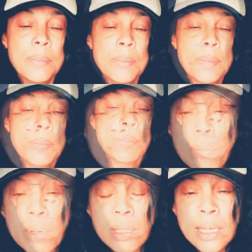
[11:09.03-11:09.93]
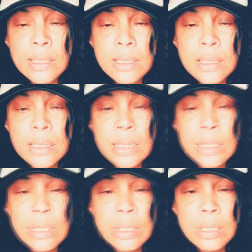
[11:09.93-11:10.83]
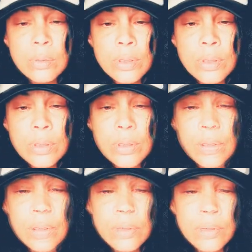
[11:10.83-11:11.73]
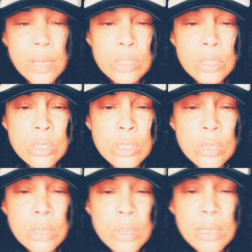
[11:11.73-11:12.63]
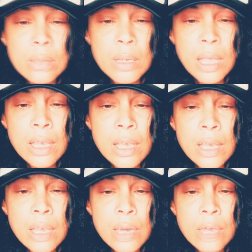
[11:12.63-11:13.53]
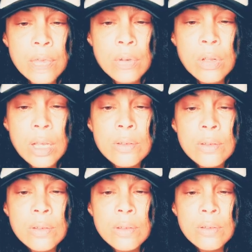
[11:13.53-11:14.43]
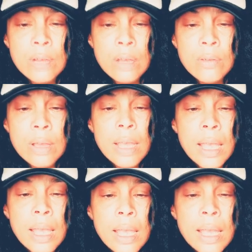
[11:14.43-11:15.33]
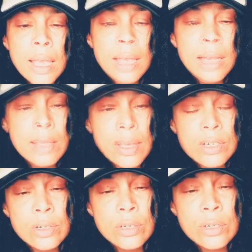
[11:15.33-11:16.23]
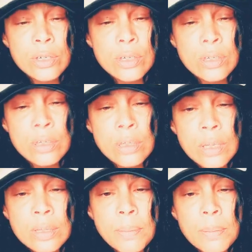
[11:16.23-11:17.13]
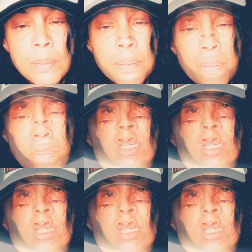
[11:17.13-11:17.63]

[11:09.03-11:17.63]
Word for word: that I have the ability to make changes within my life. I choose what makes my life more full of self-love and head in that direction. The power to